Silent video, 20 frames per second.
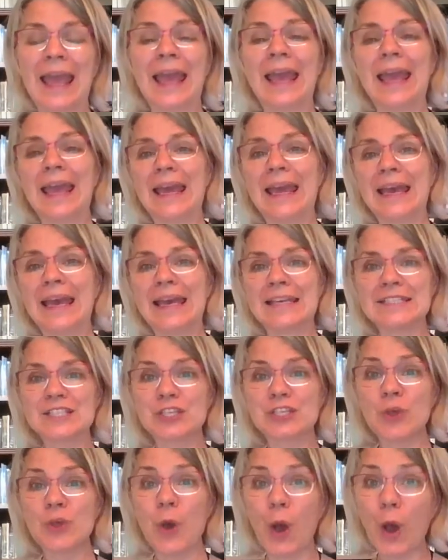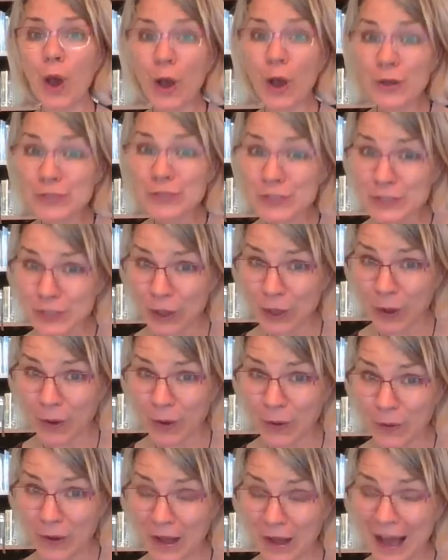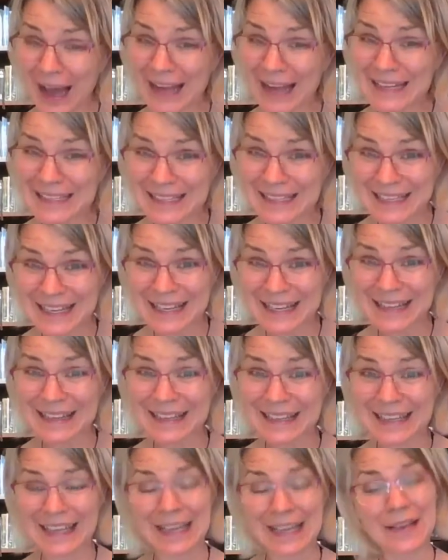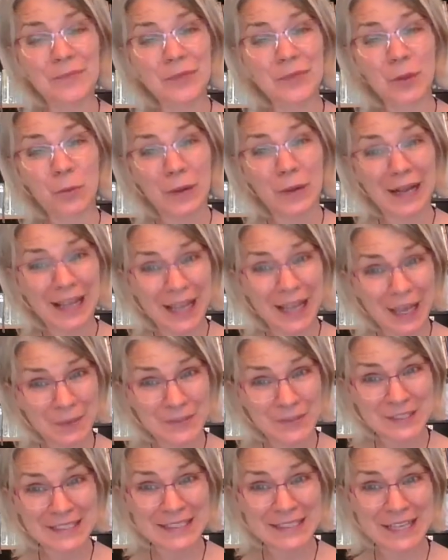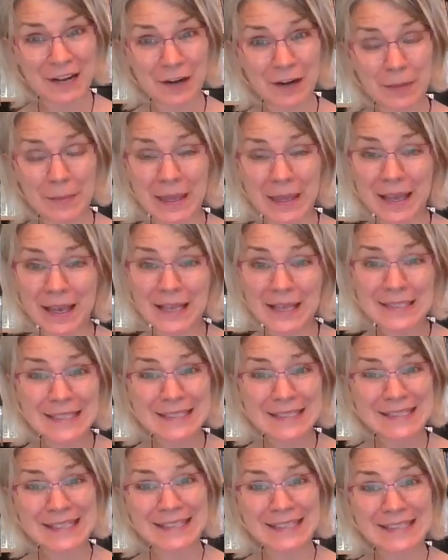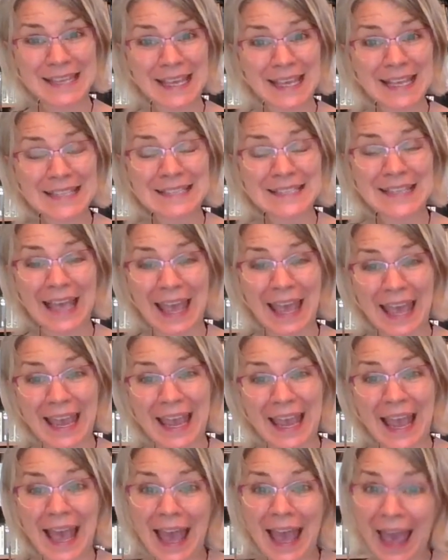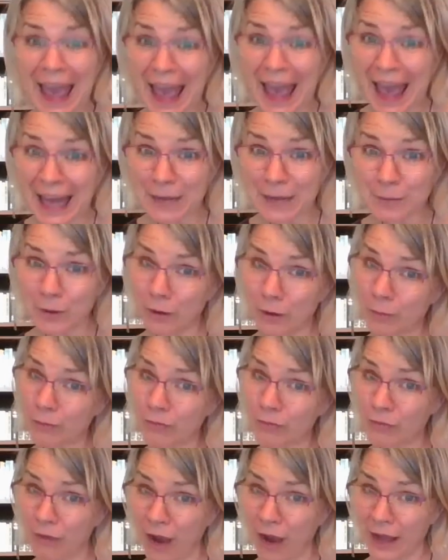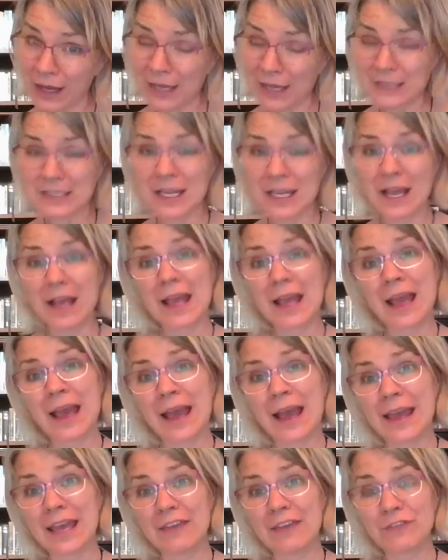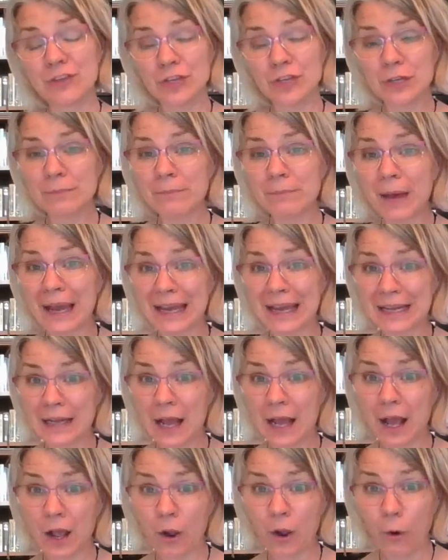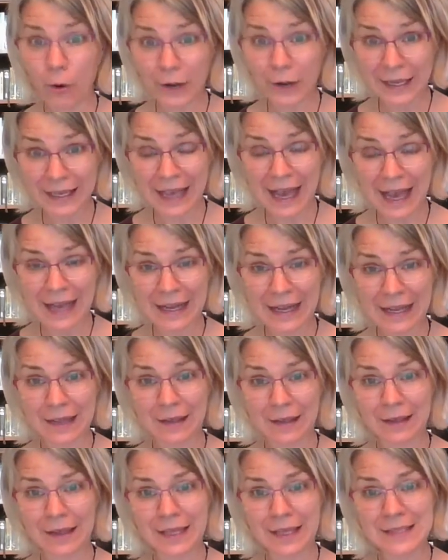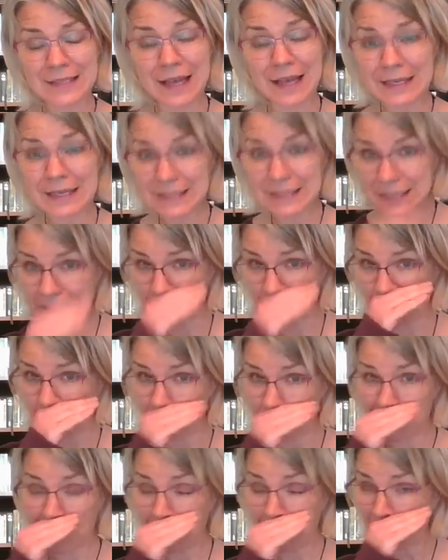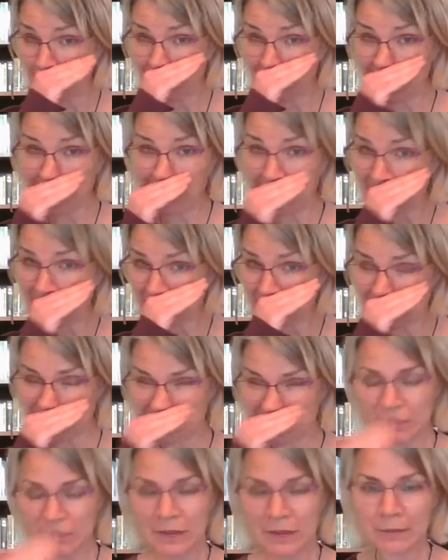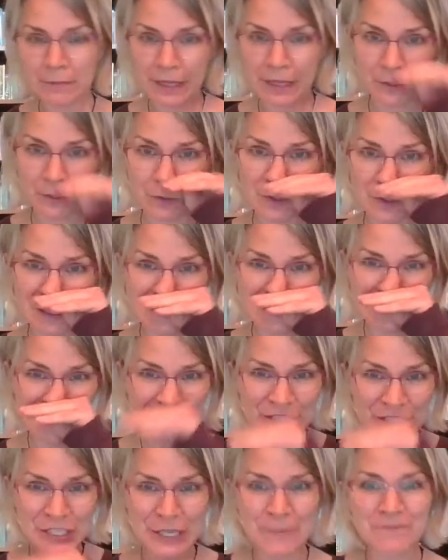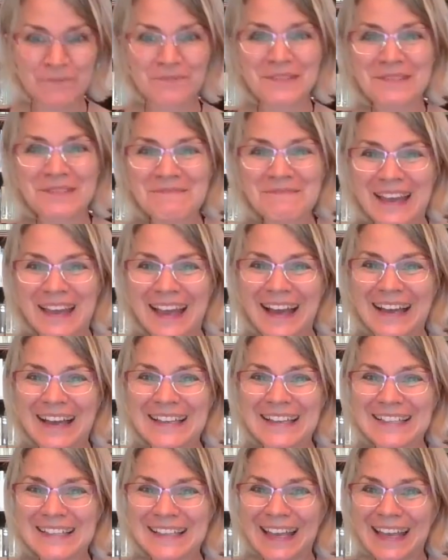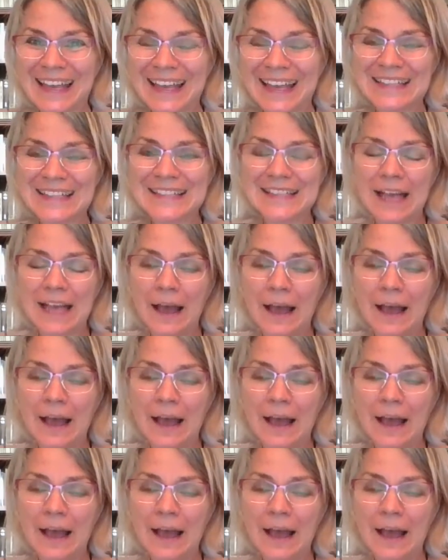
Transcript: And you also, ideally, when it comes to dairy, because it's a animal product, if you can buy it organic, it's ideal. Because my nose is itchy, because it's